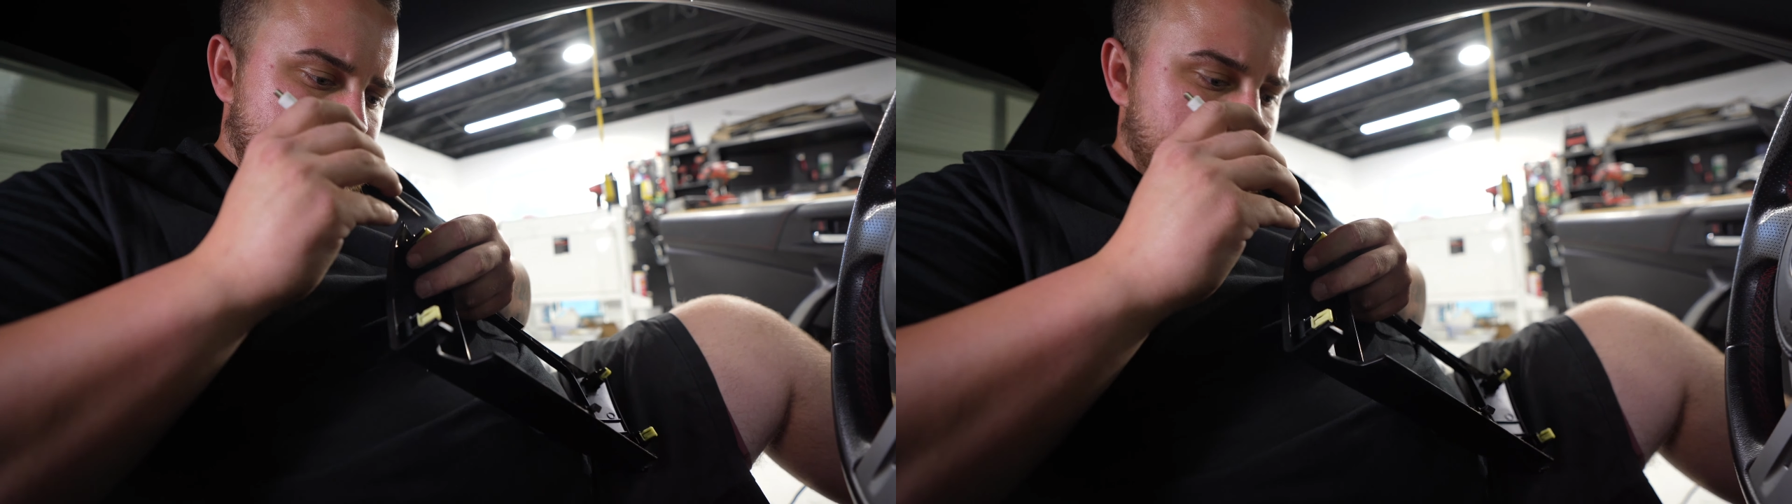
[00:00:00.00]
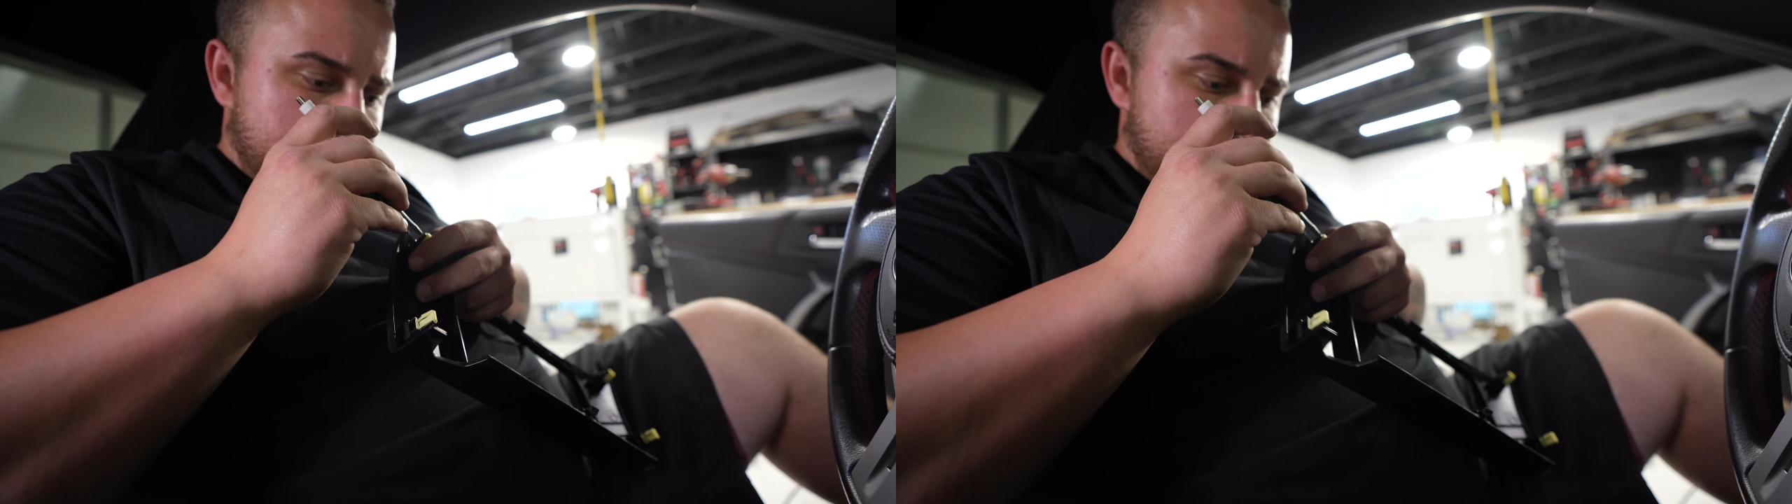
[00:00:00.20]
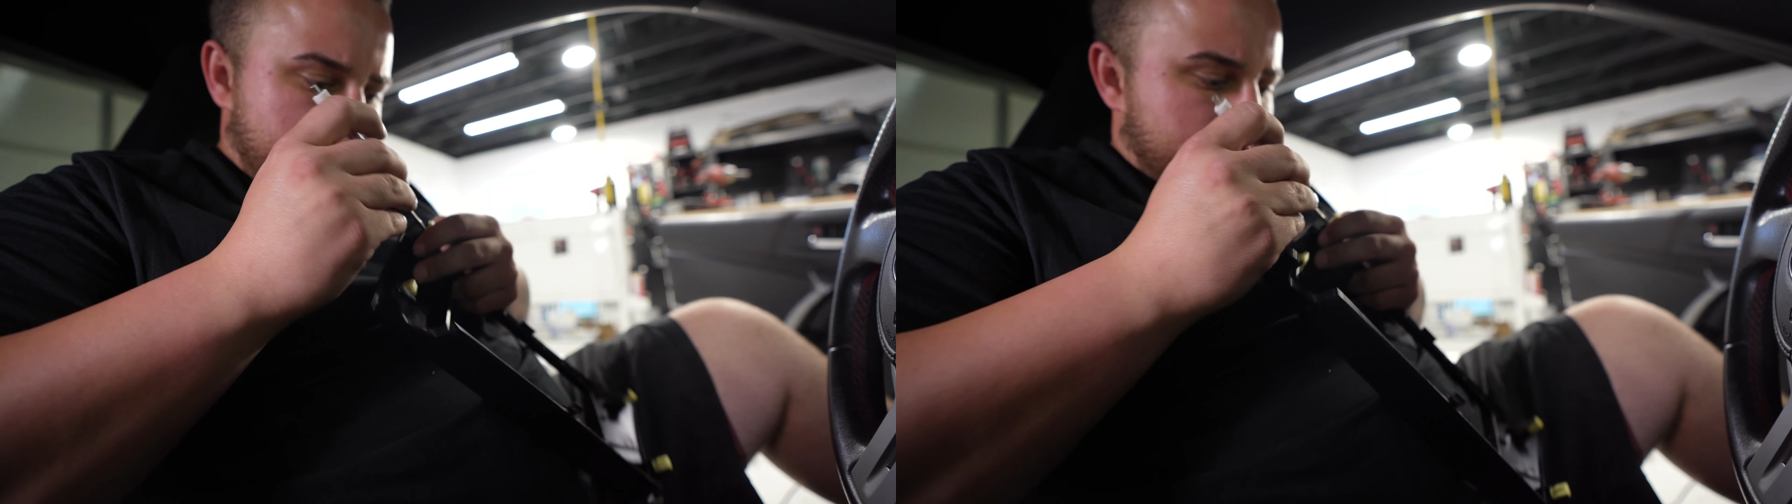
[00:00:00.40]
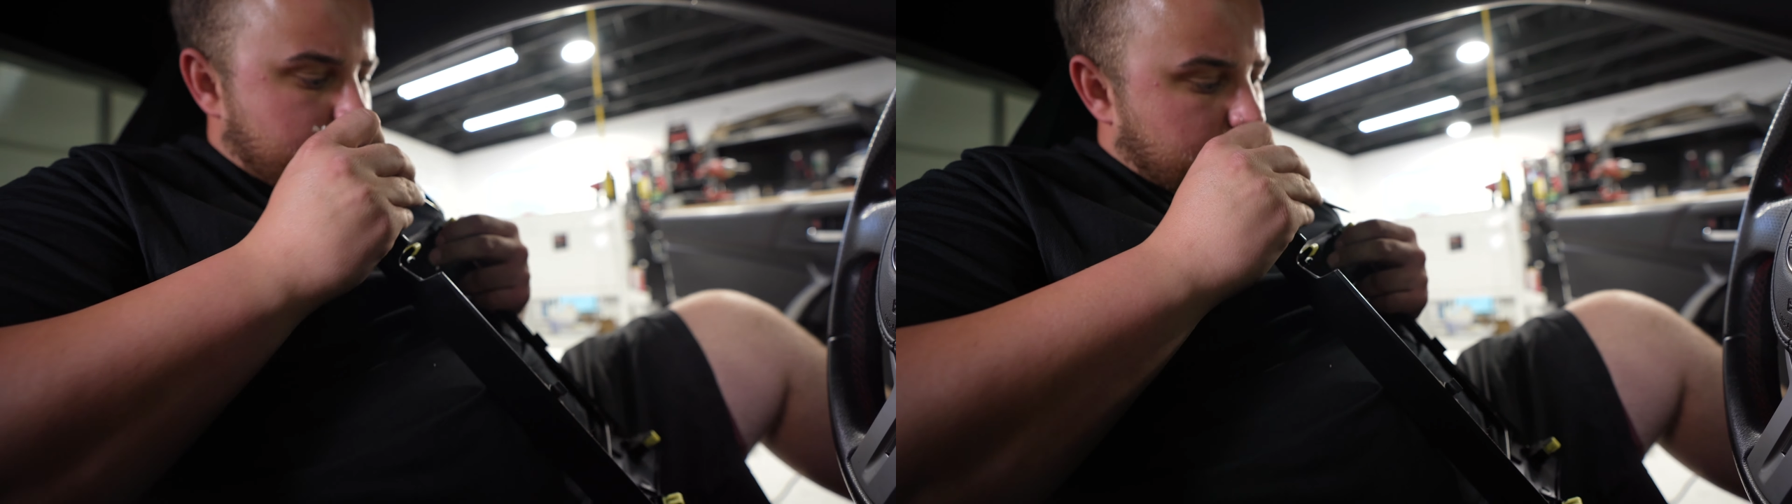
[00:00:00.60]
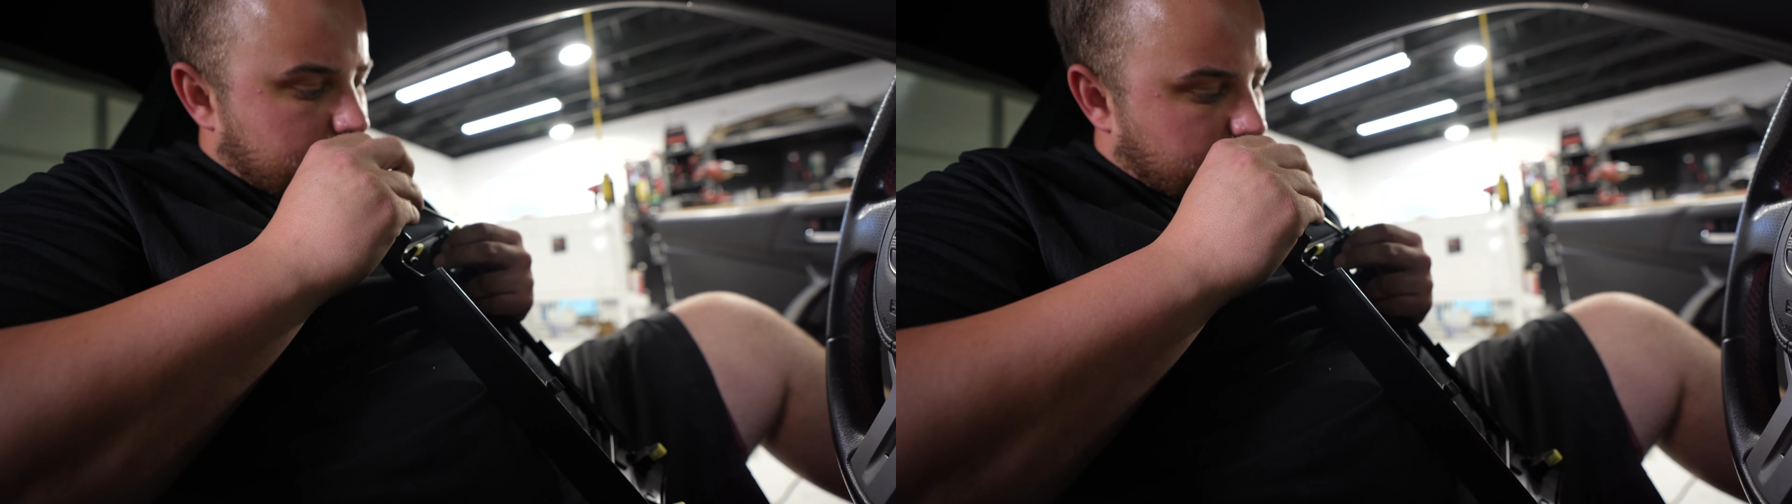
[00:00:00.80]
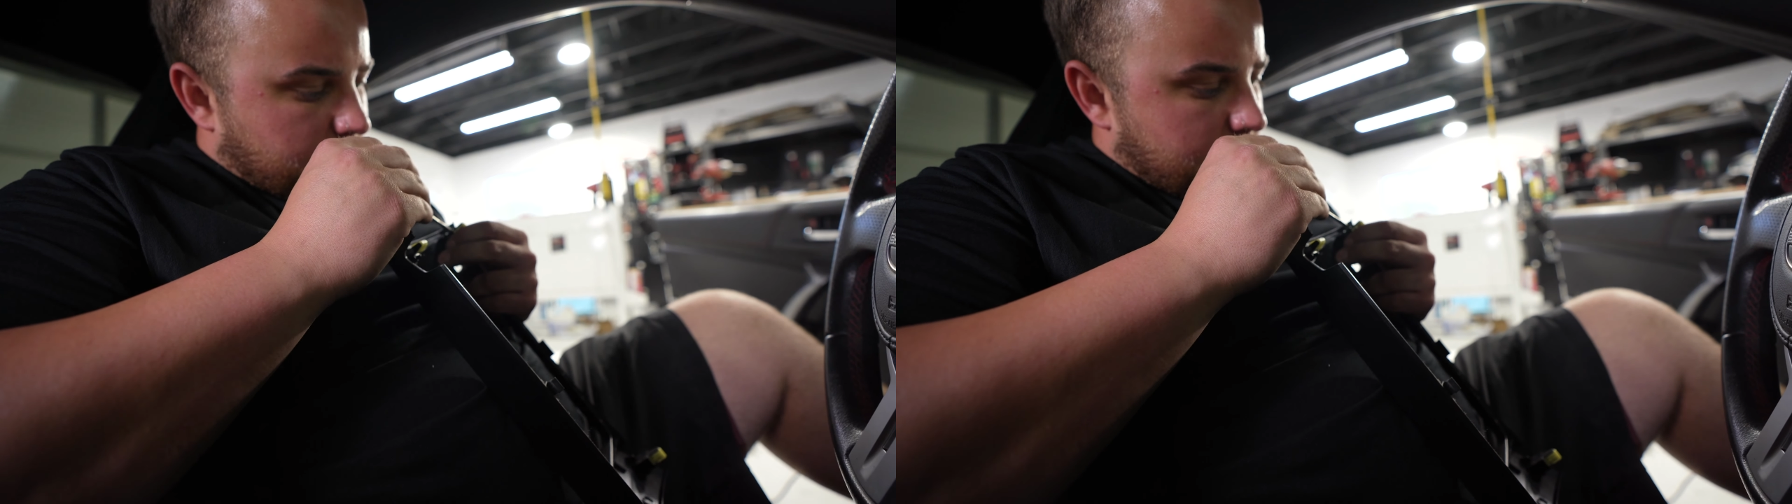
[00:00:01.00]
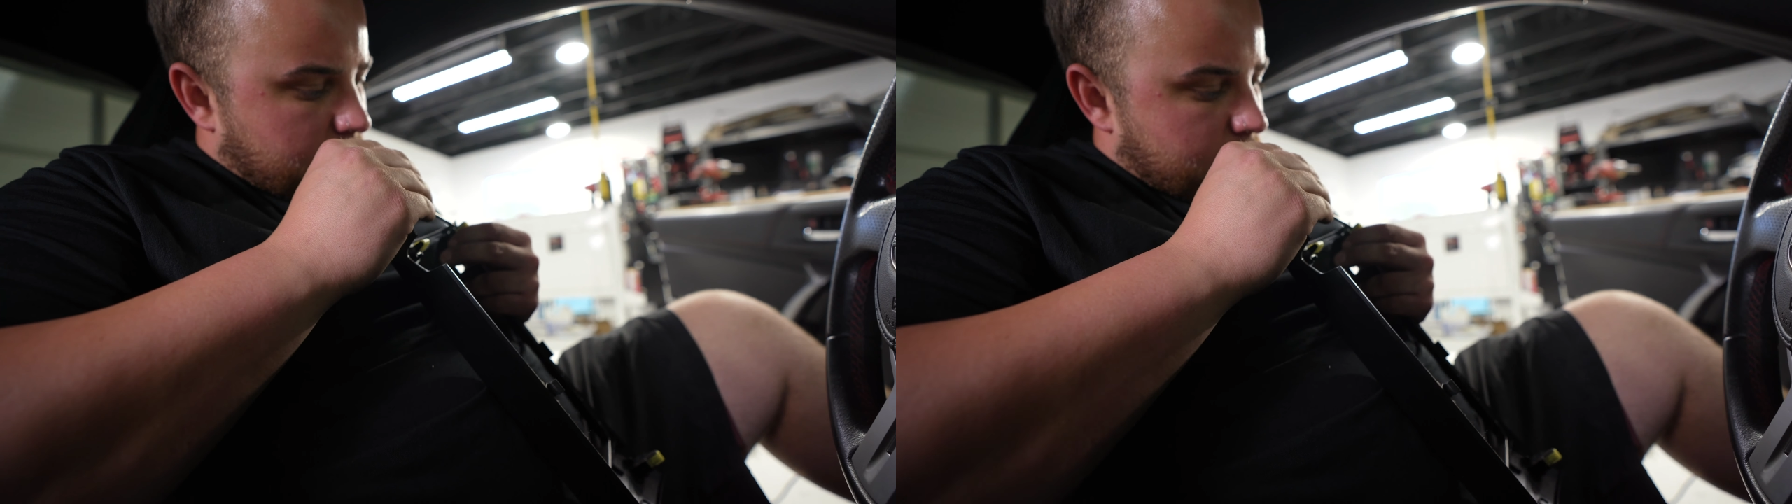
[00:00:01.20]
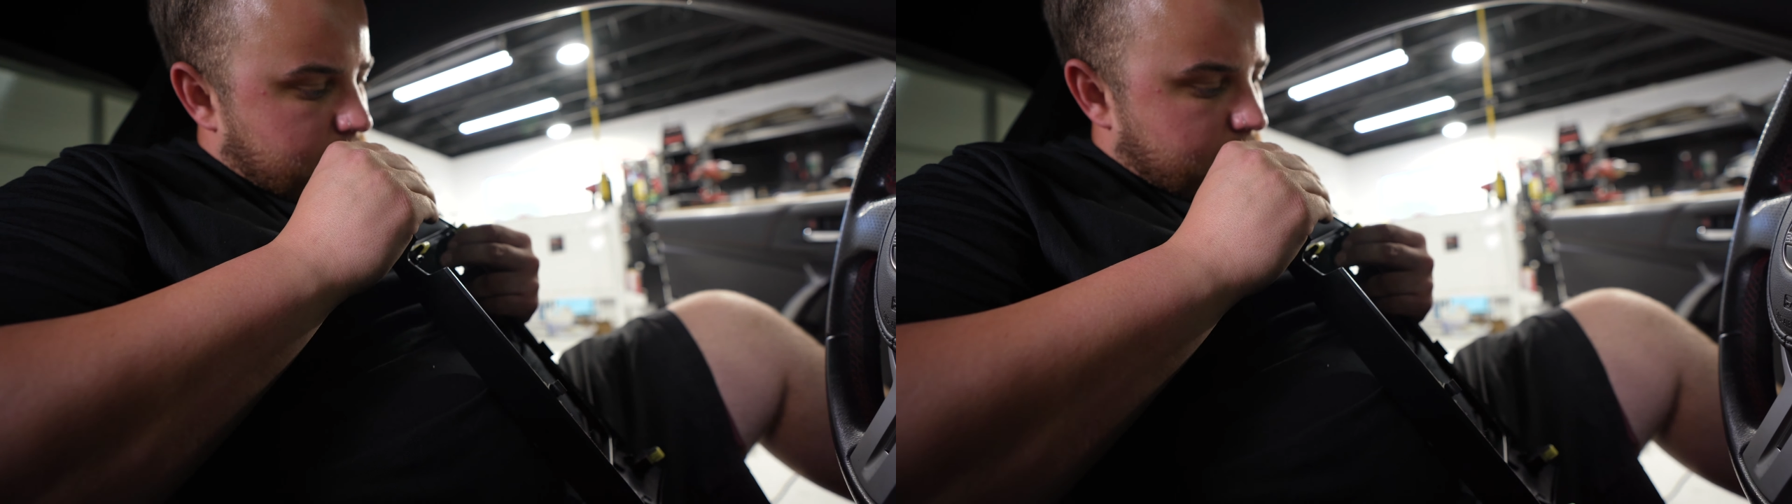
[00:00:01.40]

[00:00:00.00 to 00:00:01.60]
So we'll try not to break them.